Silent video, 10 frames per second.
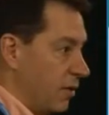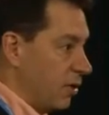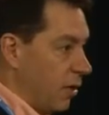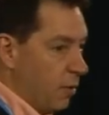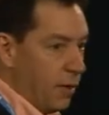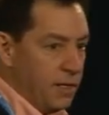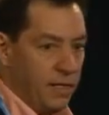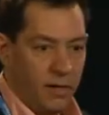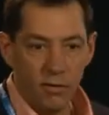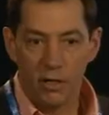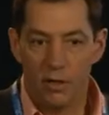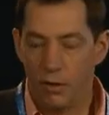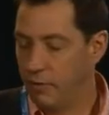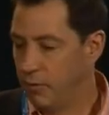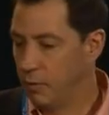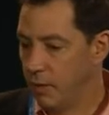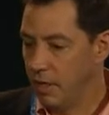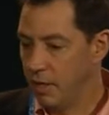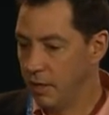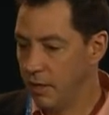So a year ago, if you were
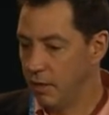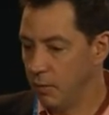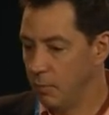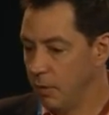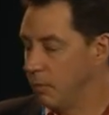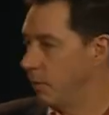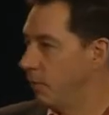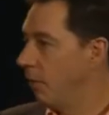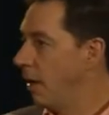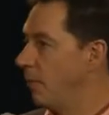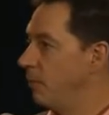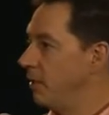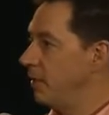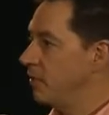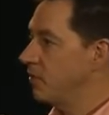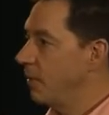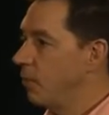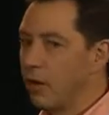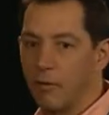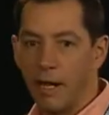here, we were probably
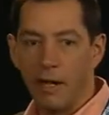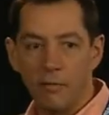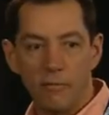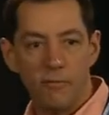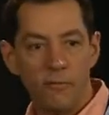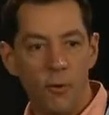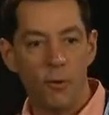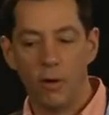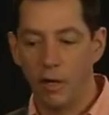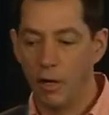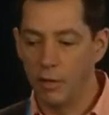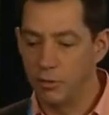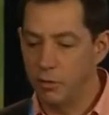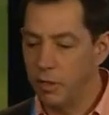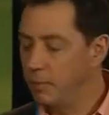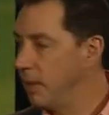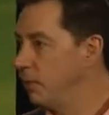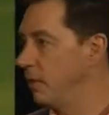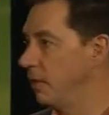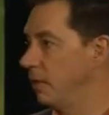somewhere around 400
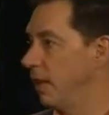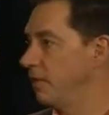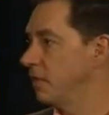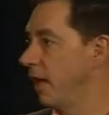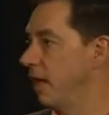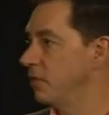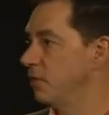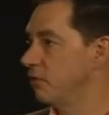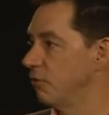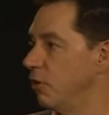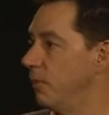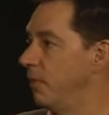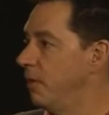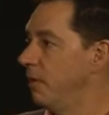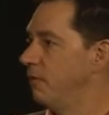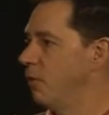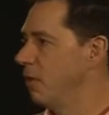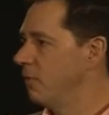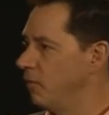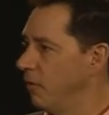people in the Life Sciences Group,
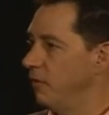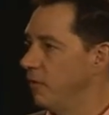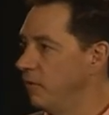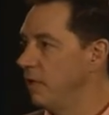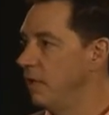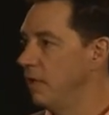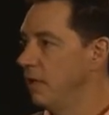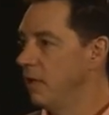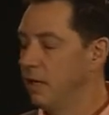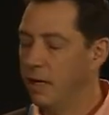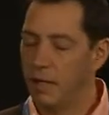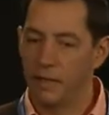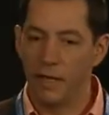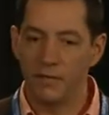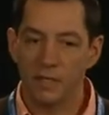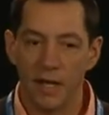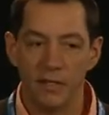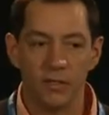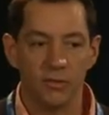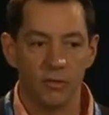400 to 450 in the Life
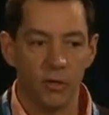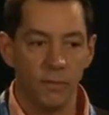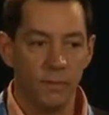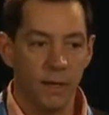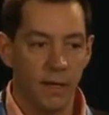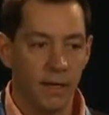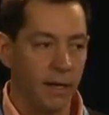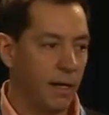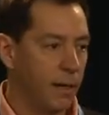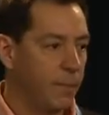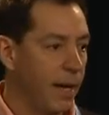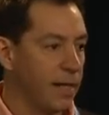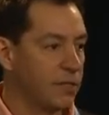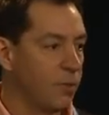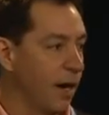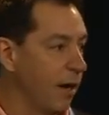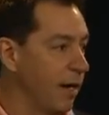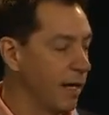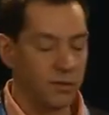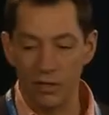Sciences Group on Pi Square.
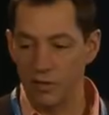And as you can